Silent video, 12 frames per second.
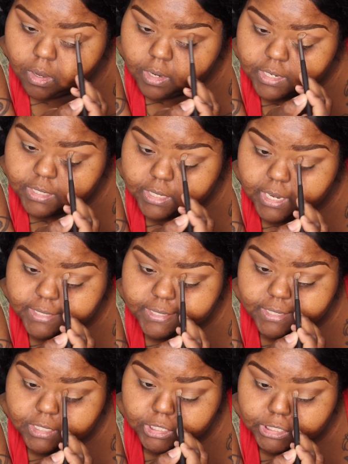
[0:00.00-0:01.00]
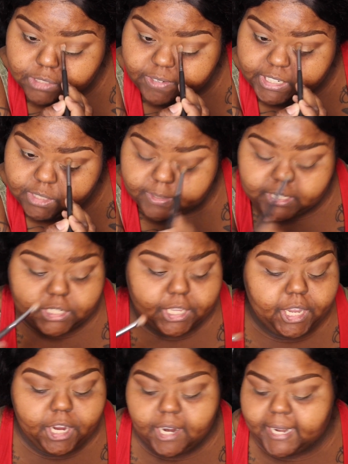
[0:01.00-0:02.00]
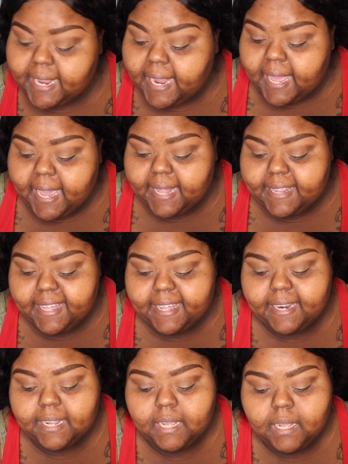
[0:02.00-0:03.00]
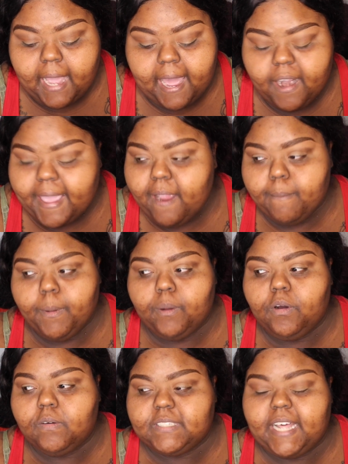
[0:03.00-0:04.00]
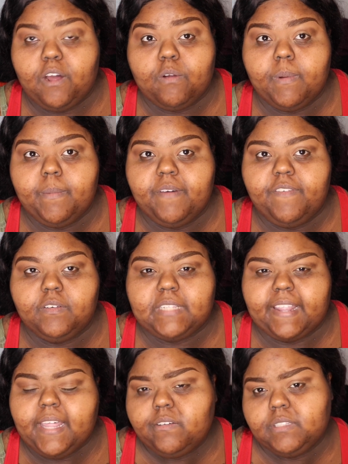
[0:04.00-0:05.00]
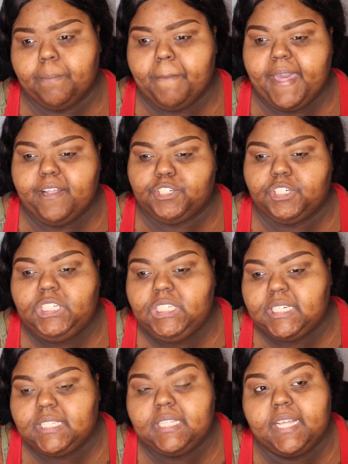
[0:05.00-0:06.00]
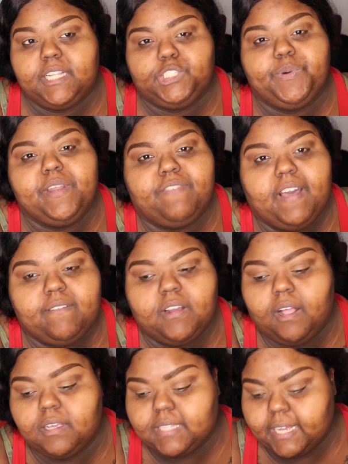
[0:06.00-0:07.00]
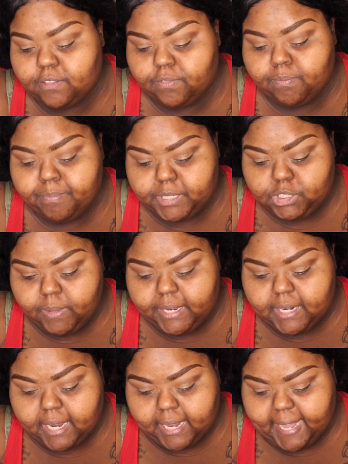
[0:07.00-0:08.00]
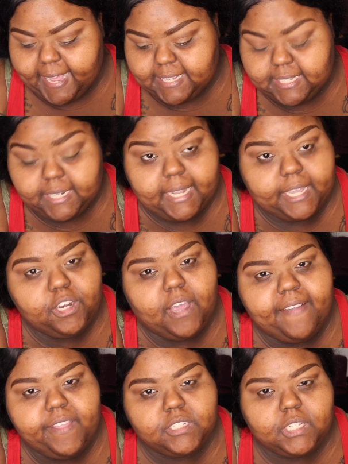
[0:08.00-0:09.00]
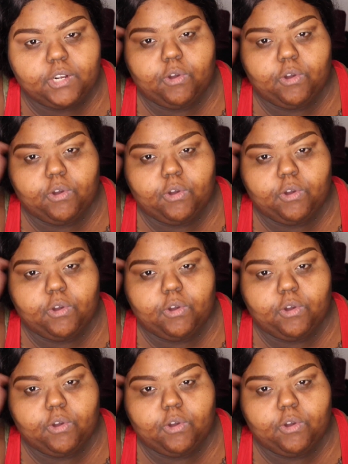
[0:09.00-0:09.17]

discussing the situation with the security. And then I can't remember who it was. I don't remember if it was, I think it was the manager. She just slid $25 like between the glass and, like, you know how there's a little